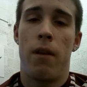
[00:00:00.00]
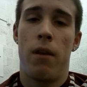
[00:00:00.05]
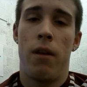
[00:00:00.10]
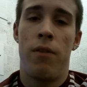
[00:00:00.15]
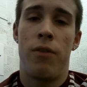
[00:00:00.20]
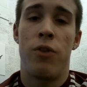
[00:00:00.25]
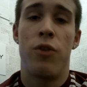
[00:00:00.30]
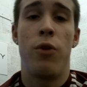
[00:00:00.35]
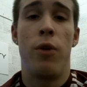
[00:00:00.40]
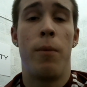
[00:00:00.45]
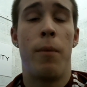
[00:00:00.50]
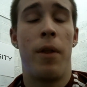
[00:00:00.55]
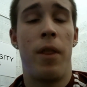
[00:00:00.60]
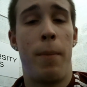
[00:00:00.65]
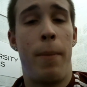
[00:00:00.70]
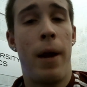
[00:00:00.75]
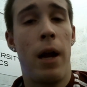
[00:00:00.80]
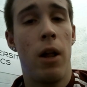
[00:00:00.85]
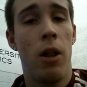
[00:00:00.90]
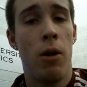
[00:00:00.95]
If you're doing them on the
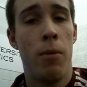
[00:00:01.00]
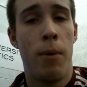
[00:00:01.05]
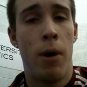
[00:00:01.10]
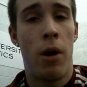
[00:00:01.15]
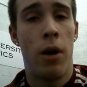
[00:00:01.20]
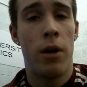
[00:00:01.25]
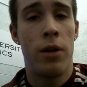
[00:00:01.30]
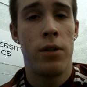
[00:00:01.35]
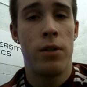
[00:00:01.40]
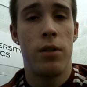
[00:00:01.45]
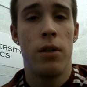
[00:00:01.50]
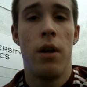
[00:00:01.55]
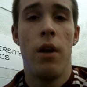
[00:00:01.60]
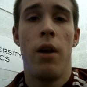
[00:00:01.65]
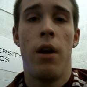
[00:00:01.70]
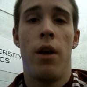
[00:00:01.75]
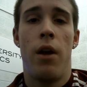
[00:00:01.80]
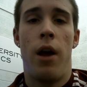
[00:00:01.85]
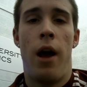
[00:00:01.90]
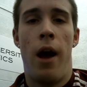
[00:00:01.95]
parallel bars,
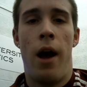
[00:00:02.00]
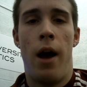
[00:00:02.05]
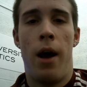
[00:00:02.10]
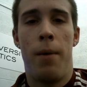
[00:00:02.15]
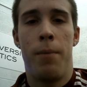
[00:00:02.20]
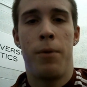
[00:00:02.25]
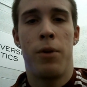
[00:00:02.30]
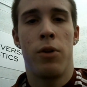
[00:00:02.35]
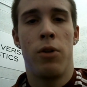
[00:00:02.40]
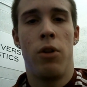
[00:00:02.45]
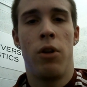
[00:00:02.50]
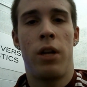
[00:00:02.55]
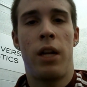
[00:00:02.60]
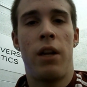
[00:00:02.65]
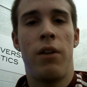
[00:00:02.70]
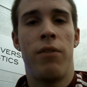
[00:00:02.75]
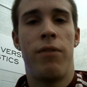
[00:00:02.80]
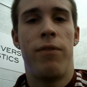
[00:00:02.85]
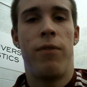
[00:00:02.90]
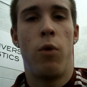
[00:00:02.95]
you're
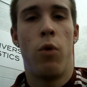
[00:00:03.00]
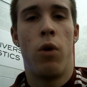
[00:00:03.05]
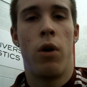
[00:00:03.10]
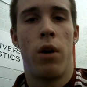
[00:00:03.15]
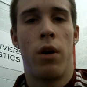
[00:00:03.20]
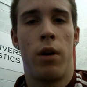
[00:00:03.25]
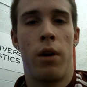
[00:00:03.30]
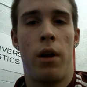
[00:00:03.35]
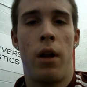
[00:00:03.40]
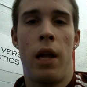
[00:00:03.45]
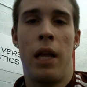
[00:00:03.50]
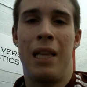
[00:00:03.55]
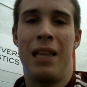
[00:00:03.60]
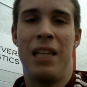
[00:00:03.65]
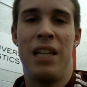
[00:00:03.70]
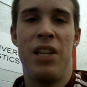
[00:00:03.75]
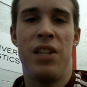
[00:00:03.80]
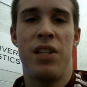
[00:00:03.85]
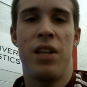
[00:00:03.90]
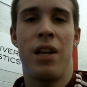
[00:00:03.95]
looking for at
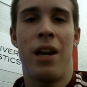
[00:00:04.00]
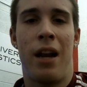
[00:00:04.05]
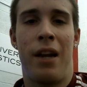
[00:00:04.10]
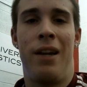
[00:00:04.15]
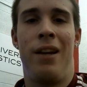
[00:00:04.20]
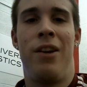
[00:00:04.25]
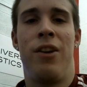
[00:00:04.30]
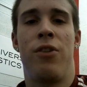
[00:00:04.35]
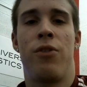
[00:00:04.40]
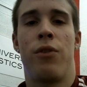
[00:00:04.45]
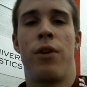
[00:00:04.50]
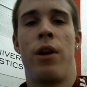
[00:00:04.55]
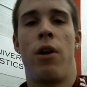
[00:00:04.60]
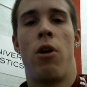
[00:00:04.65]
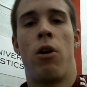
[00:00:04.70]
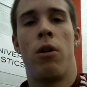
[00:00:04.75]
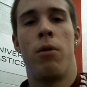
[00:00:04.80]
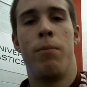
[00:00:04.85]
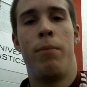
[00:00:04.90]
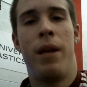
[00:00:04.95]
least a 90-degree
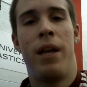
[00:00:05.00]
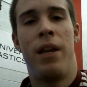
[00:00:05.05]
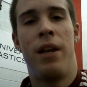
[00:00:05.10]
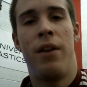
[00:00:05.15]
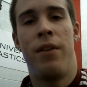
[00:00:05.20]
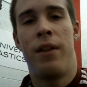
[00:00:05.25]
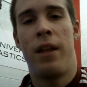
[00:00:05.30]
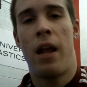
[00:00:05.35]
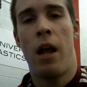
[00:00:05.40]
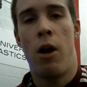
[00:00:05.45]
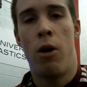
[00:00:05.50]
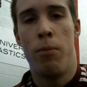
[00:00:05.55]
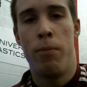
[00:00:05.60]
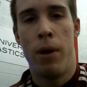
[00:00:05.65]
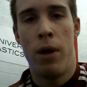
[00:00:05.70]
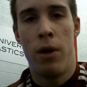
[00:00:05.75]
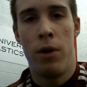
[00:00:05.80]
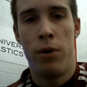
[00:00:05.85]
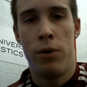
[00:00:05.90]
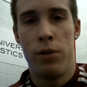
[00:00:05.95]
arm bend in the
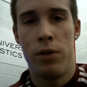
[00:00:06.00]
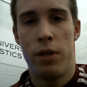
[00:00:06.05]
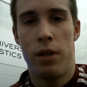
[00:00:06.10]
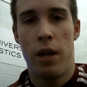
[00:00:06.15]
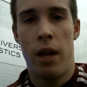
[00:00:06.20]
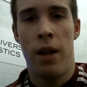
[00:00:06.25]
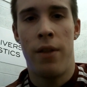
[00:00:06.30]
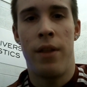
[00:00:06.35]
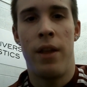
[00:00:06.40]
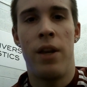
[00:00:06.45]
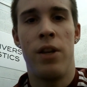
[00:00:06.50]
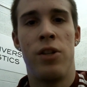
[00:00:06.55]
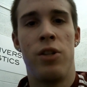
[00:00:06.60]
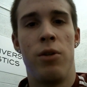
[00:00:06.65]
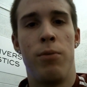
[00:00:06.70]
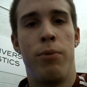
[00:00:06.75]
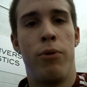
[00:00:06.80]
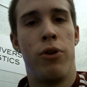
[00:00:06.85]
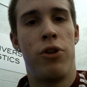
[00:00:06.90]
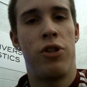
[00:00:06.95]
elbows, and then as you
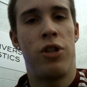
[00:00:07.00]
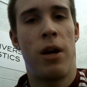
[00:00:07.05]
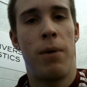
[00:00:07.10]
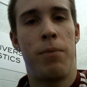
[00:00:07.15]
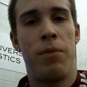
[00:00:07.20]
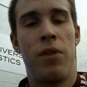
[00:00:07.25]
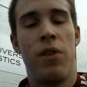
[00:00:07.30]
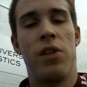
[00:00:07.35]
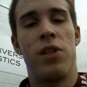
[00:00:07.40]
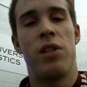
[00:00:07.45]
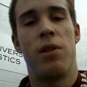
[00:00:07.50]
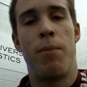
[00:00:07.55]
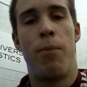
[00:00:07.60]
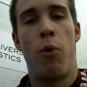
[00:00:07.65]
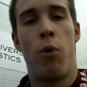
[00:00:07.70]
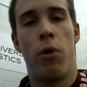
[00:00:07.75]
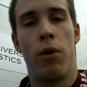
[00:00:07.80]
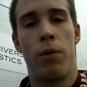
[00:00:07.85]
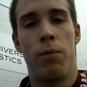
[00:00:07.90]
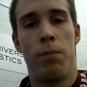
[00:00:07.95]
push up to the
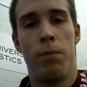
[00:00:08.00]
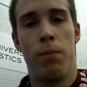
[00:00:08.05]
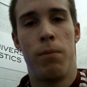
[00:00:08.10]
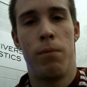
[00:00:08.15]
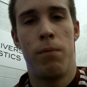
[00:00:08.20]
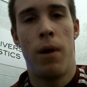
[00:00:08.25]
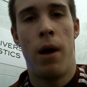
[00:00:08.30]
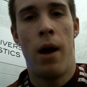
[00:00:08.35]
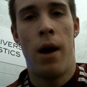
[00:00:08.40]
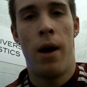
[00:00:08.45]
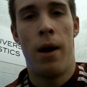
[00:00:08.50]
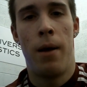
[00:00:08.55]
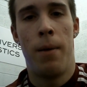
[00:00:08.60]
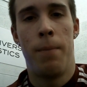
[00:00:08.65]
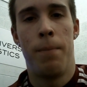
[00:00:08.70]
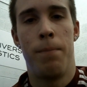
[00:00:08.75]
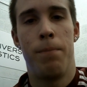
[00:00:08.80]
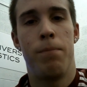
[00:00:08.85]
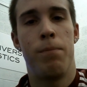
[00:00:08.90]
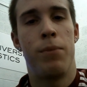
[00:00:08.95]
support
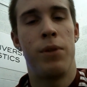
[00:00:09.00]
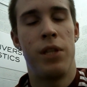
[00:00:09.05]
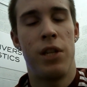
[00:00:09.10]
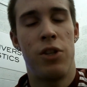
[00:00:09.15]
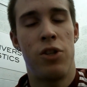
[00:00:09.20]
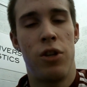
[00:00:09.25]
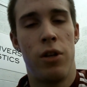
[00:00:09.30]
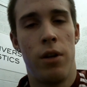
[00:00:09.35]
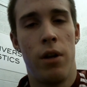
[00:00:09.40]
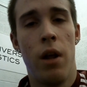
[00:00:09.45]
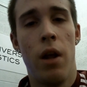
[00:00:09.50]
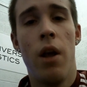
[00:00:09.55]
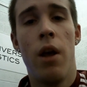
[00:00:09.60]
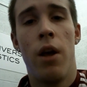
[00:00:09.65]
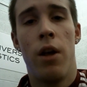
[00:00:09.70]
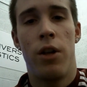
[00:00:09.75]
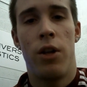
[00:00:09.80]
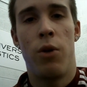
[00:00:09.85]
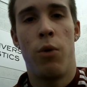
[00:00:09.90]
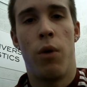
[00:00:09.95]
position,
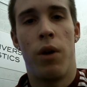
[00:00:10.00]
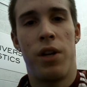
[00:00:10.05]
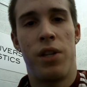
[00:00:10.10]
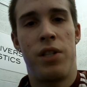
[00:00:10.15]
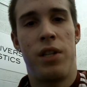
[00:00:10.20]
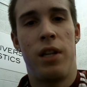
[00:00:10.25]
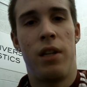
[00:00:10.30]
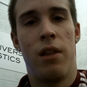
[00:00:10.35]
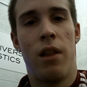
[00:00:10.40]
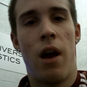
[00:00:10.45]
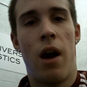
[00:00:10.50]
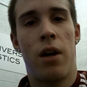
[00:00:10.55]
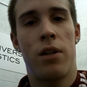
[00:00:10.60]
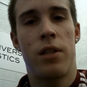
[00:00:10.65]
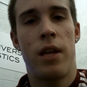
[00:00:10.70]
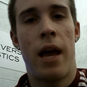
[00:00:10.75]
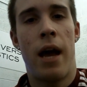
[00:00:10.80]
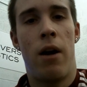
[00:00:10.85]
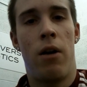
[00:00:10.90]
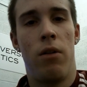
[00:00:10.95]
you want to see locked
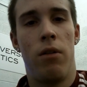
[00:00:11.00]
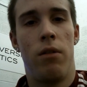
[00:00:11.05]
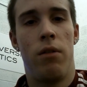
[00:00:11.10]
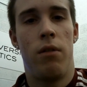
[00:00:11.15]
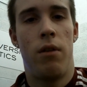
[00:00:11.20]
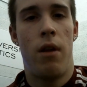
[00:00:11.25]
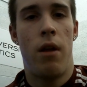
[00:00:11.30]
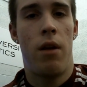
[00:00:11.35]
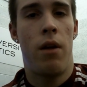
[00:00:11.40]
out